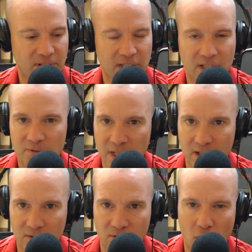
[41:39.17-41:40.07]
of being
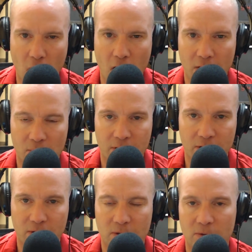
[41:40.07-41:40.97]
a fraud when you're
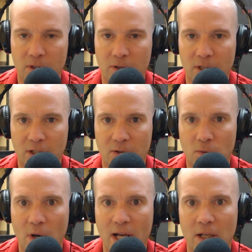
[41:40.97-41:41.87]
doing really, really
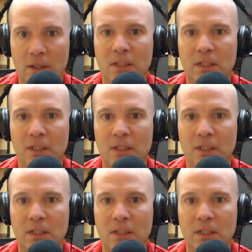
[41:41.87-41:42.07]
well.